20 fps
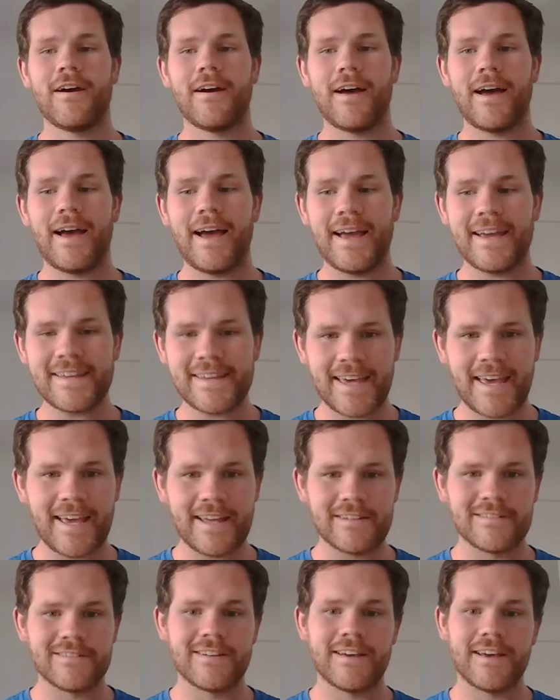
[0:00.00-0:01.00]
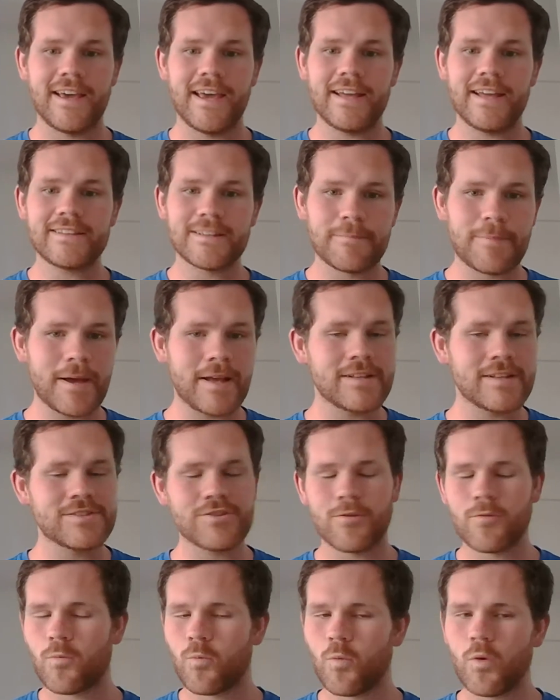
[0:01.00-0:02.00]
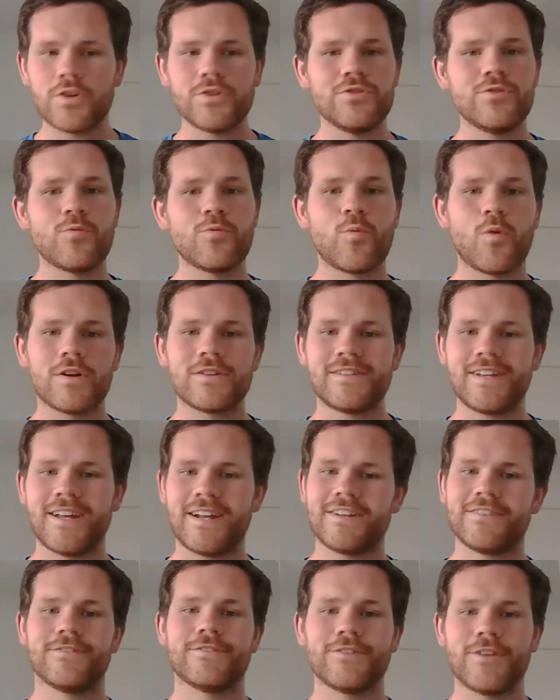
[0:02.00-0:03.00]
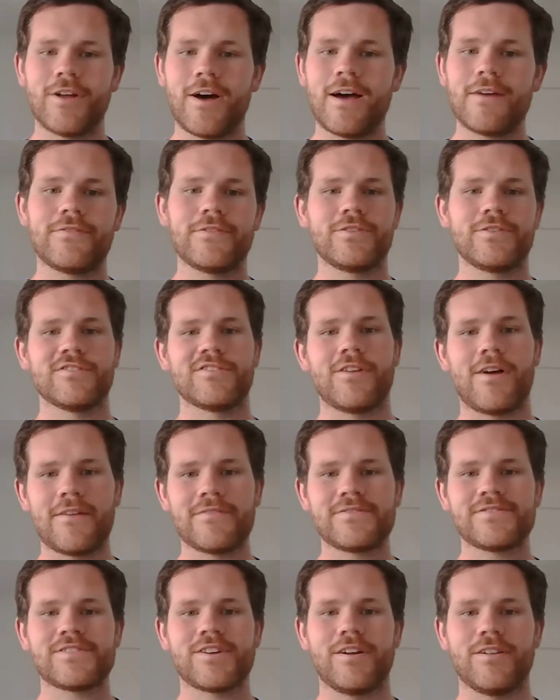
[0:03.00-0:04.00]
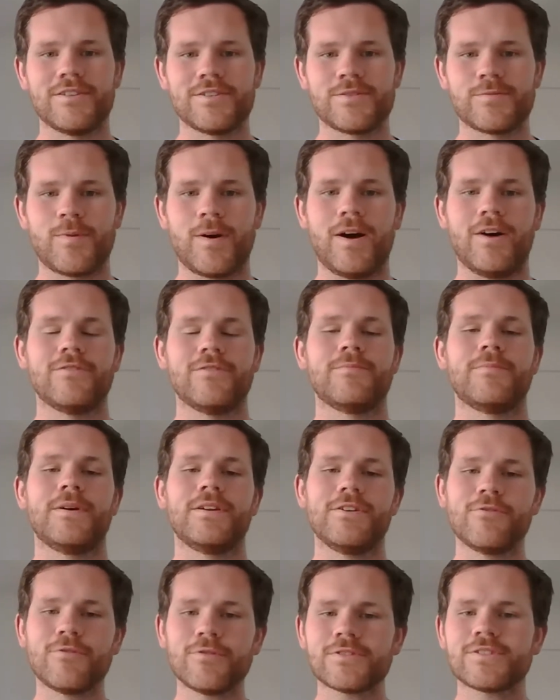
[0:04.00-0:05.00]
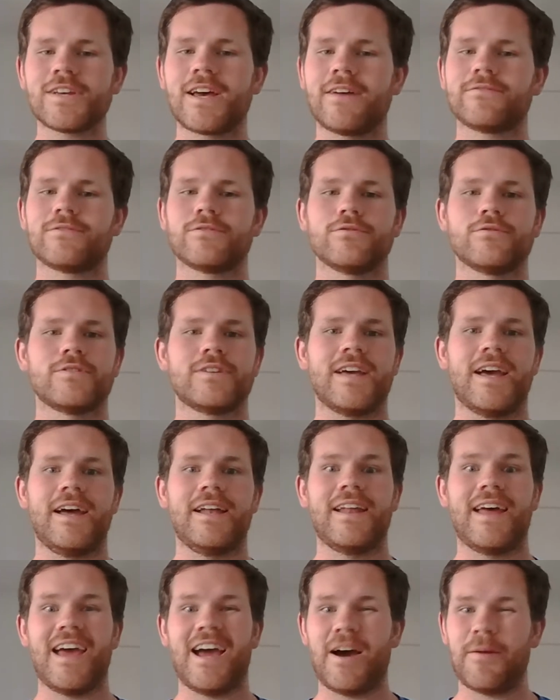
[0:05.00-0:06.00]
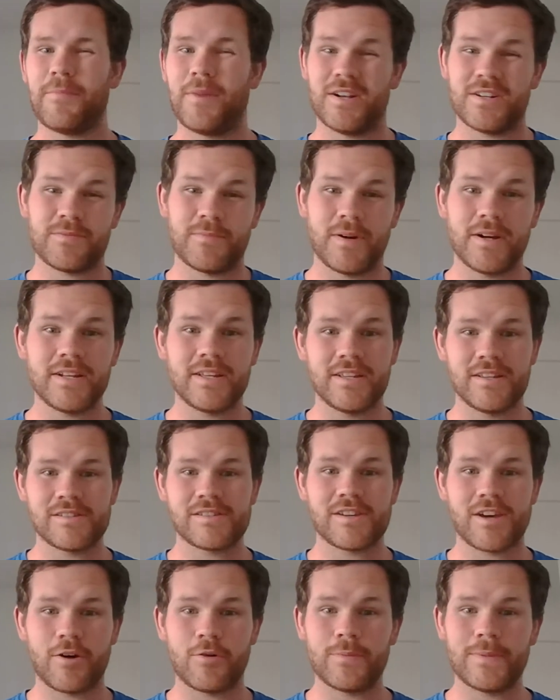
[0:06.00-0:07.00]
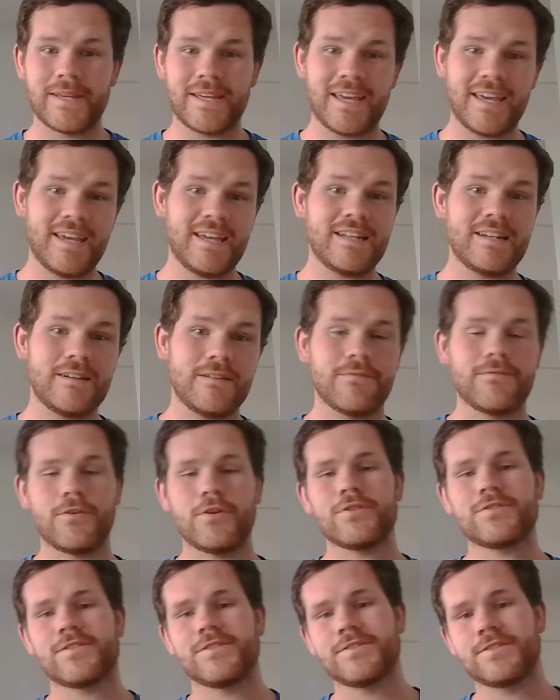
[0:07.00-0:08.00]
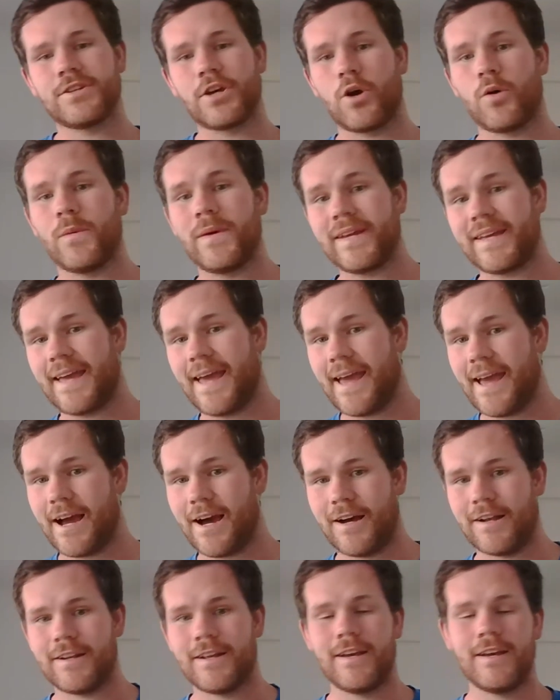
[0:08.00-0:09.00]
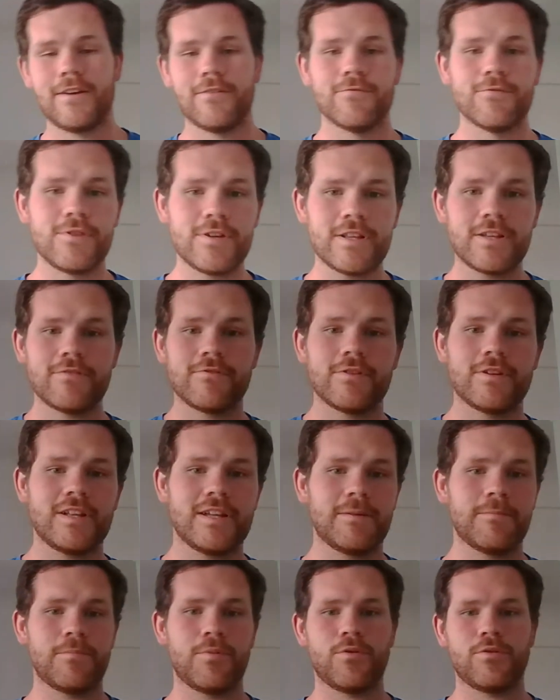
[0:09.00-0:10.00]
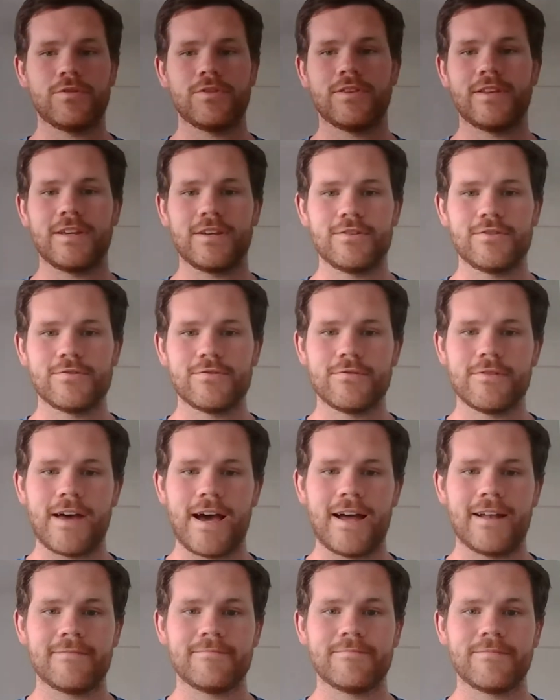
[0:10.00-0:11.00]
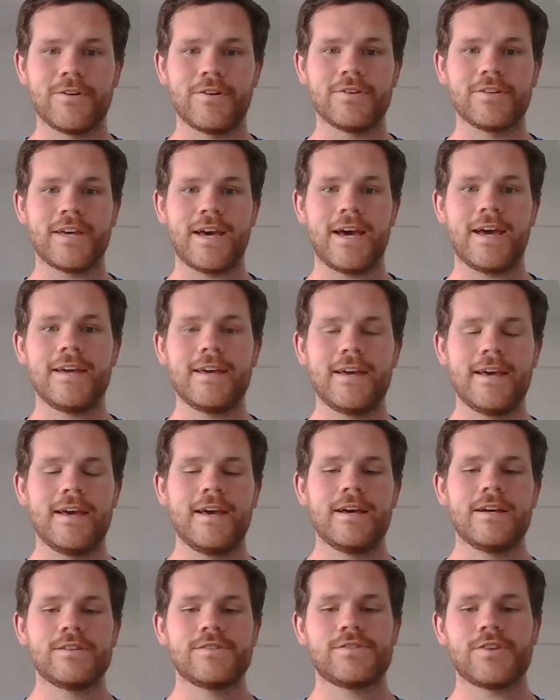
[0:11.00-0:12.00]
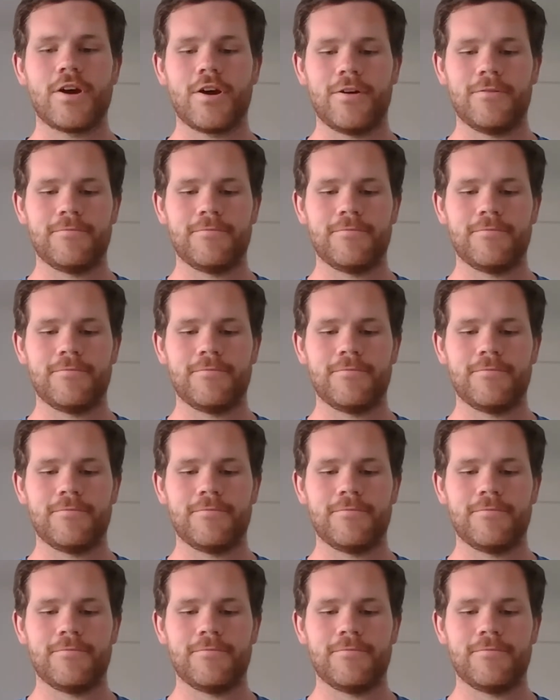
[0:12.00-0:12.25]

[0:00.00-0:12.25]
again, it depends on what you want out of your life and your lifestyle as well. But you also have to look at how much money is going in versus going out. Really, really important that you do that, okay? So